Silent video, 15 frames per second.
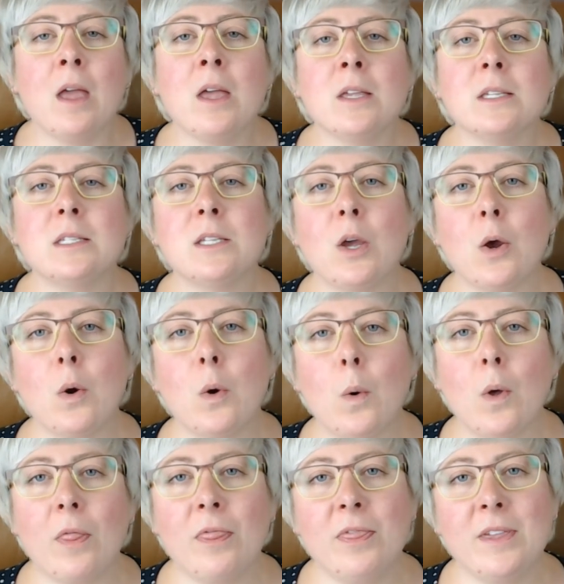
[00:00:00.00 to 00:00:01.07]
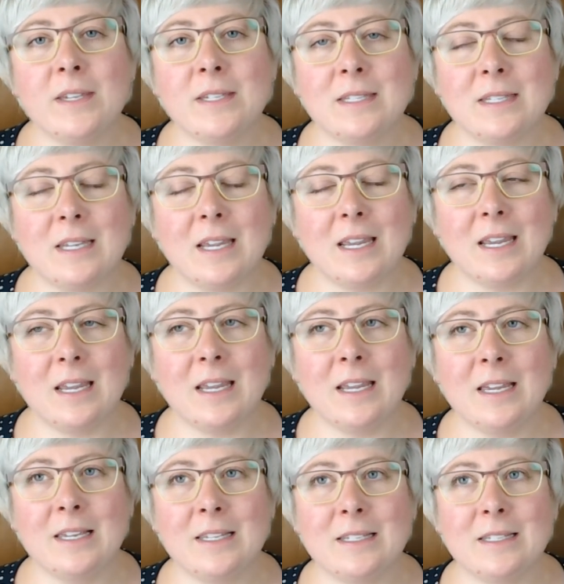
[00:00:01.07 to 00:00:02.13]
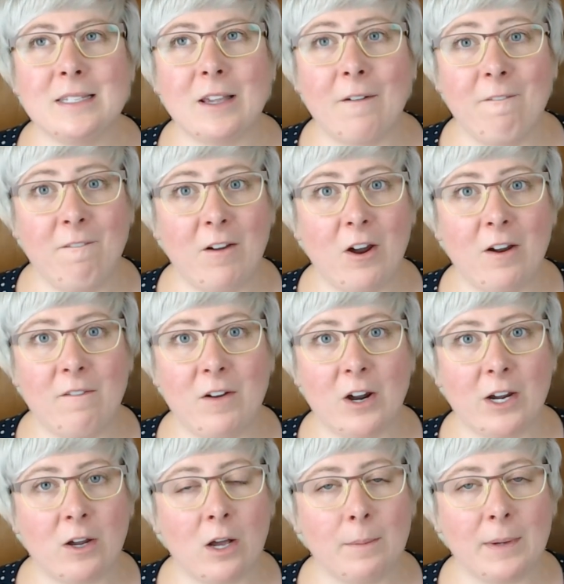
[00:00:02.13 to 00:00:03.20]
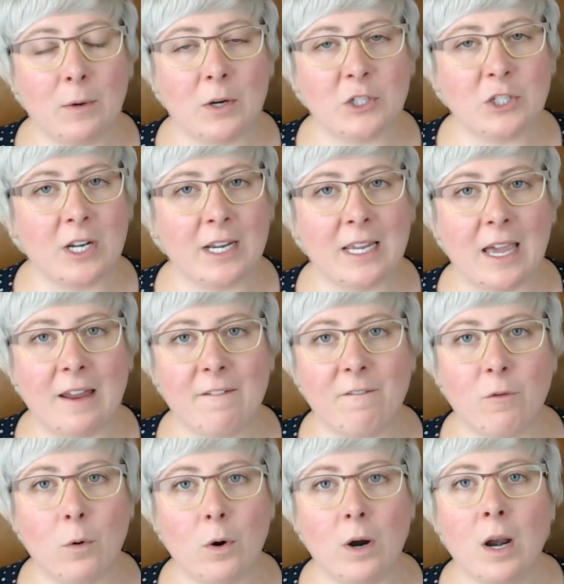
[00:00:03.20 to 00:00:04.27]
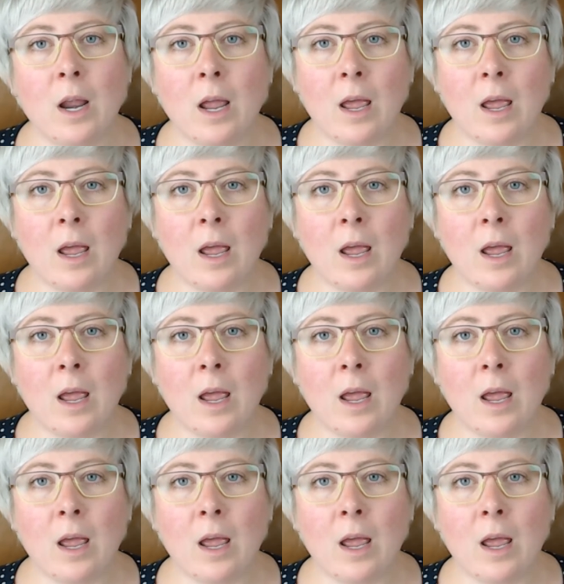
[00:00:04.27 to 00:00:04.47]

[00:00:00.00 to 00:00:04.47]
So this is a very, very common question again for